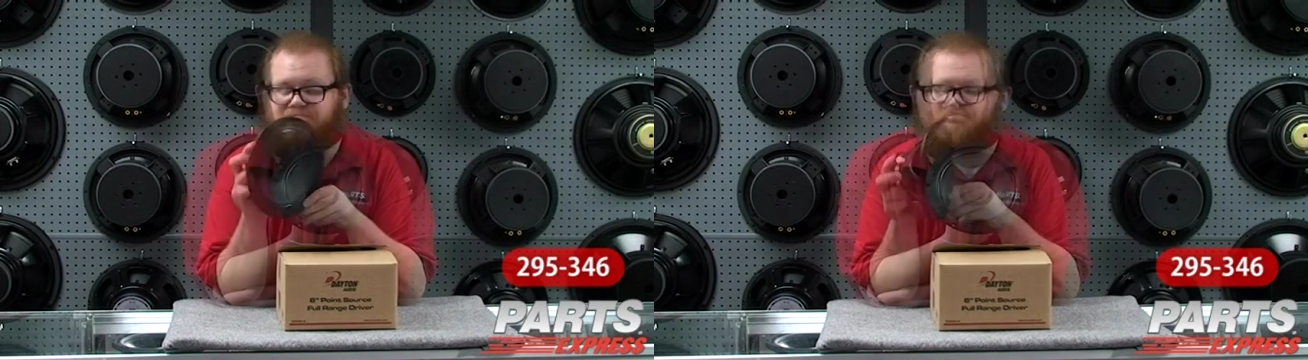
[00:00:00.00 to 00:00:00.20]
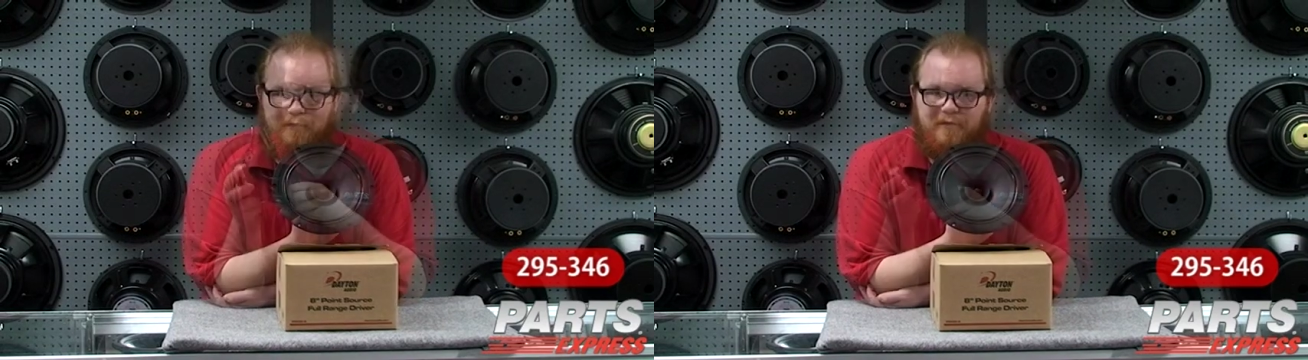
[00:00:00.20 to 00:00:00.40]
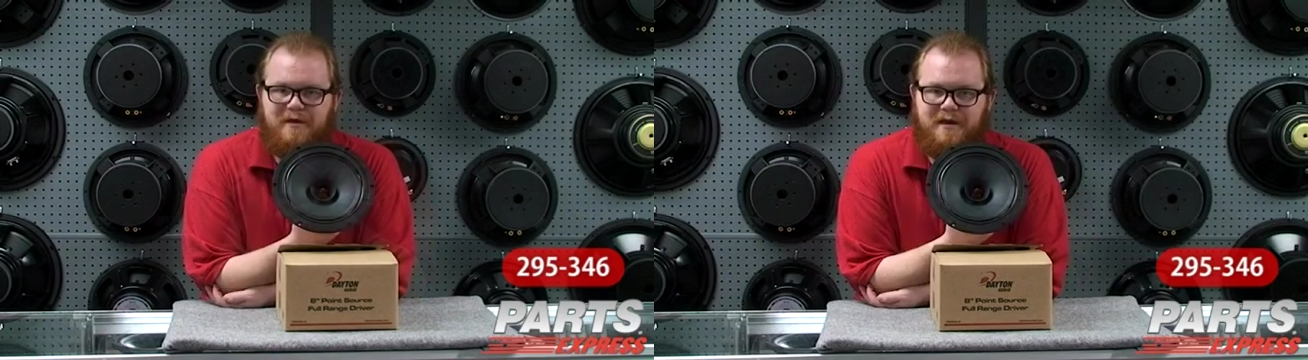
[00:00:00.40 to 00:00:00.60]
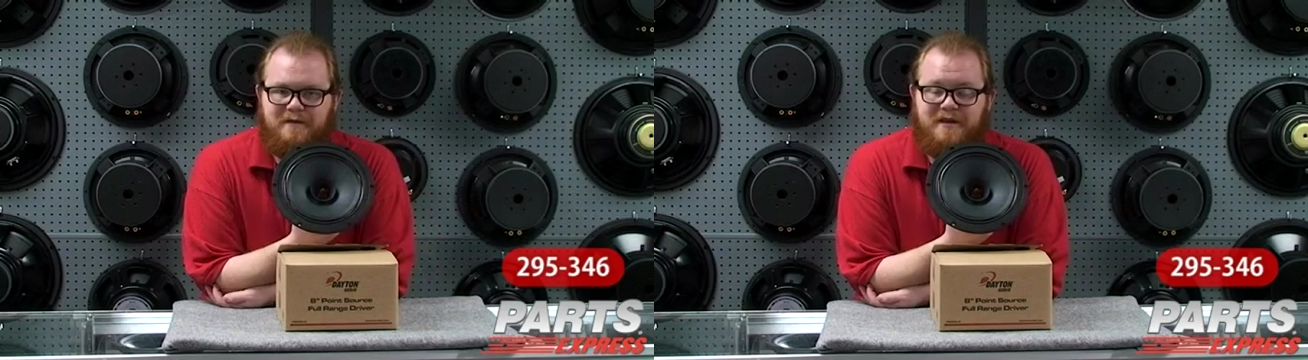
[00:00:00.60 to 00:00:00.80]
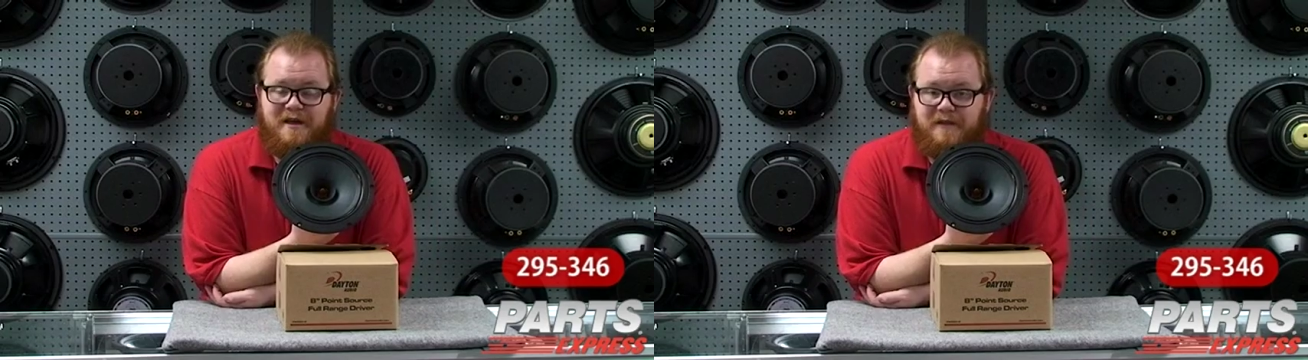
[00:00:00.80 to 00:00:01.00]
If you're thinking of
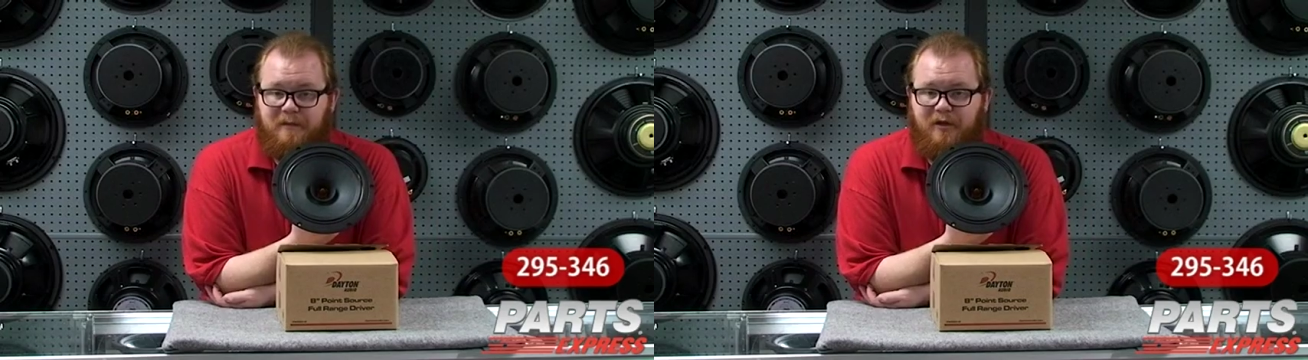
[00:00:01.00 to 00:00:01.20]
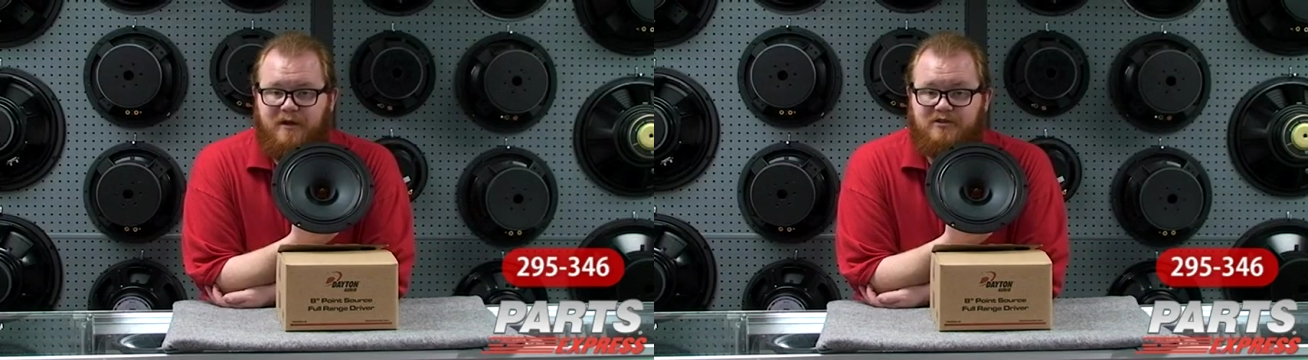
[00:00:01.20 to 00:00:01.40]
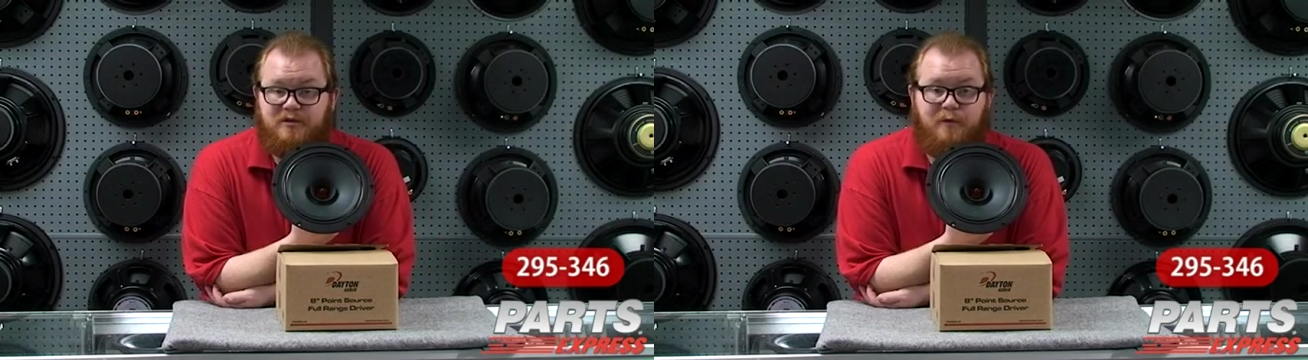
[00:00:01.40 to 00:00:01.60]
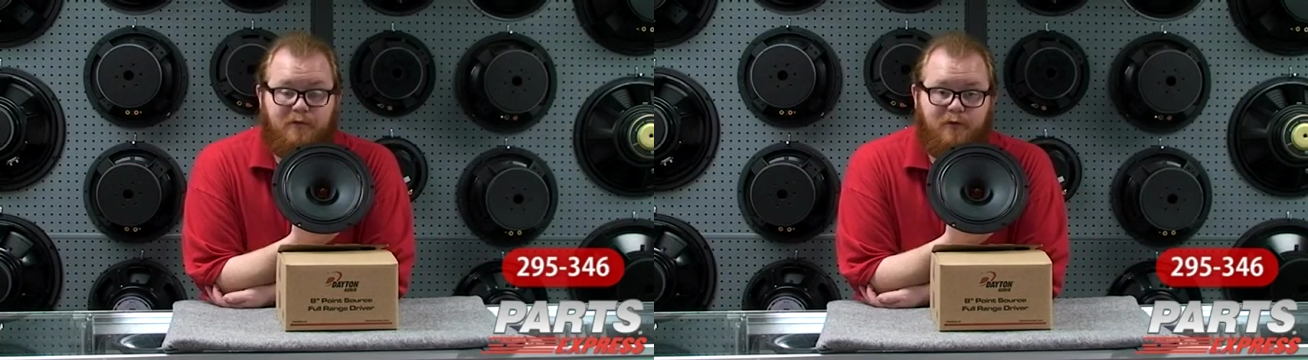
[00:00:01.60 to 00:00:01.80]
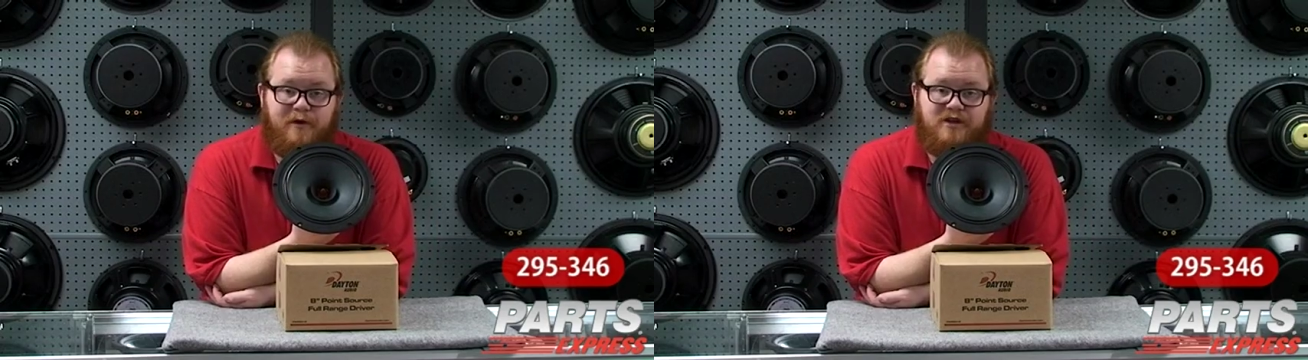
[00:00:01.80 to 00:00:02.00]
taking the plunge into a
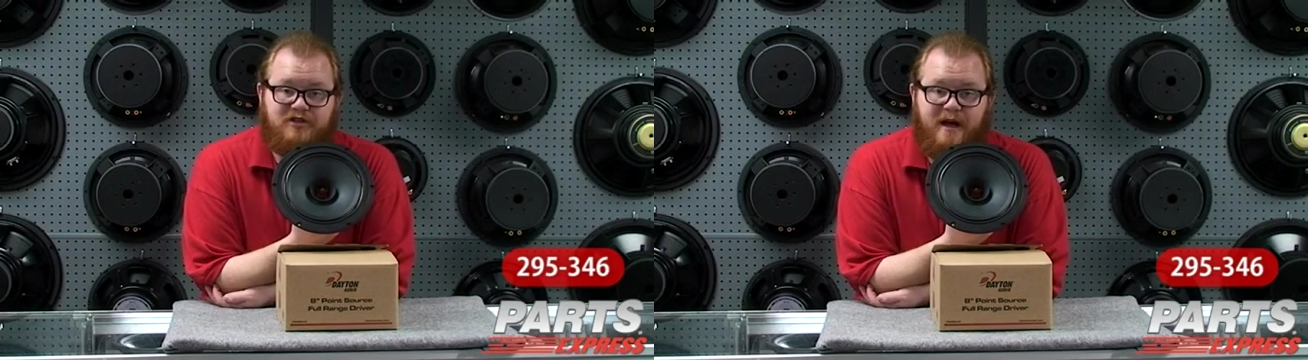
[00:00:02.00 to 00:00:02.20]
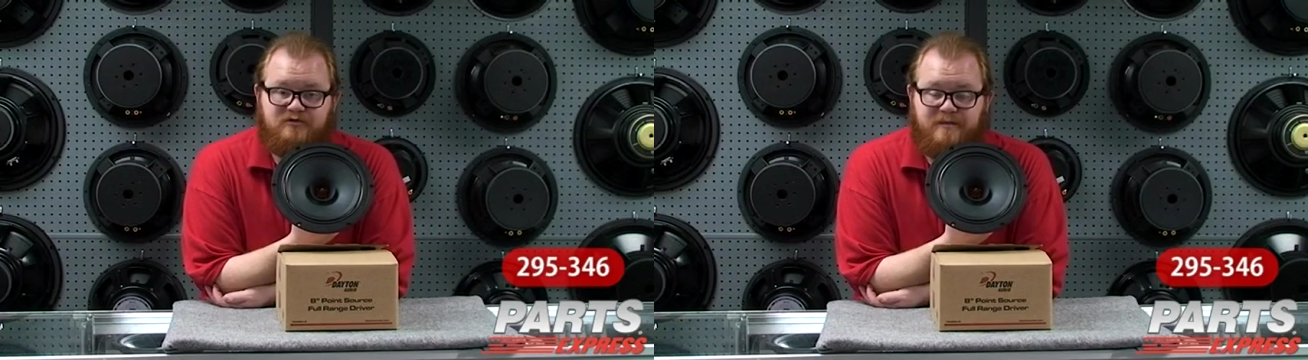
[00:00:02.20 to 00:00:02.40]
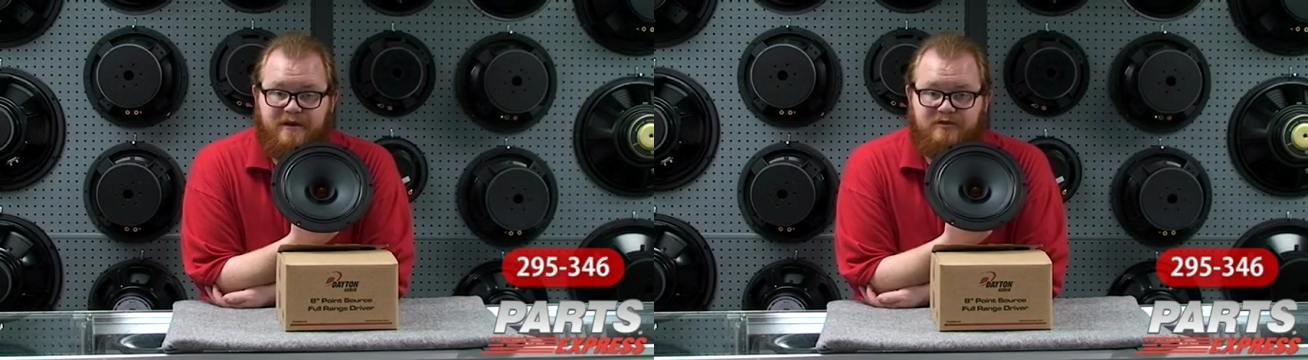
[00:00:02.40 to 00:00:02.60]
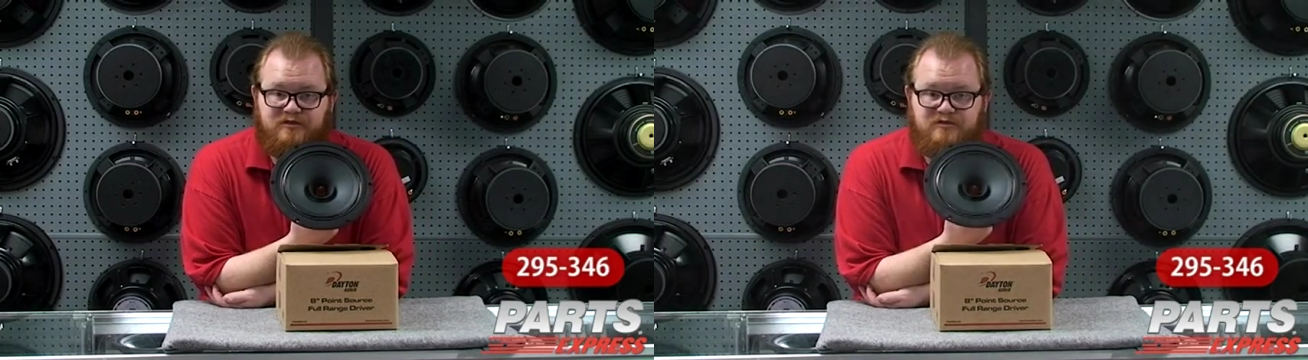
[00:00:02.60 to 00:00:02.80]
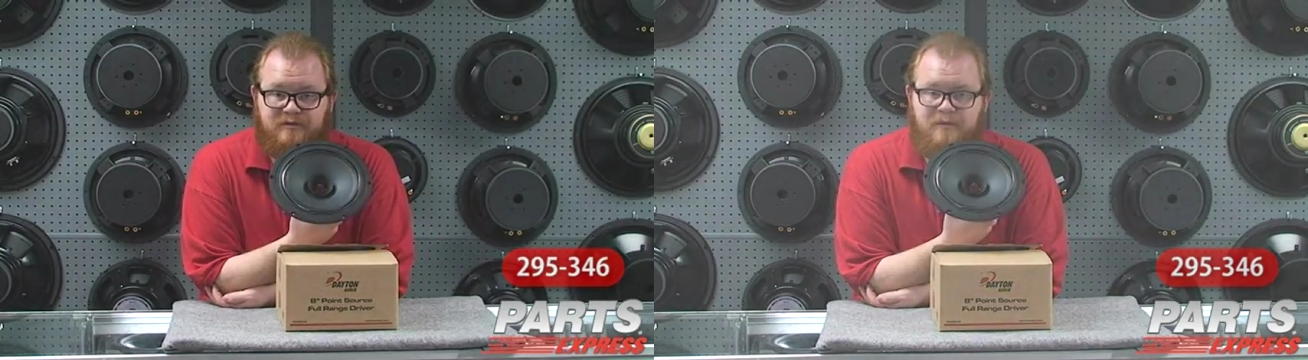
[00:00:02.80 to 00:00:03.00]
full-range loudspeaker
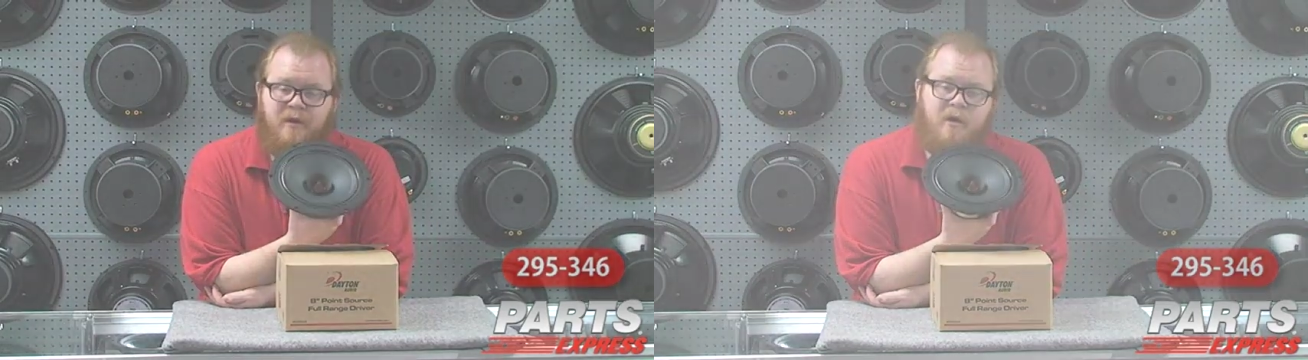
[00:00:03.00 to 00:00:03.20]
system,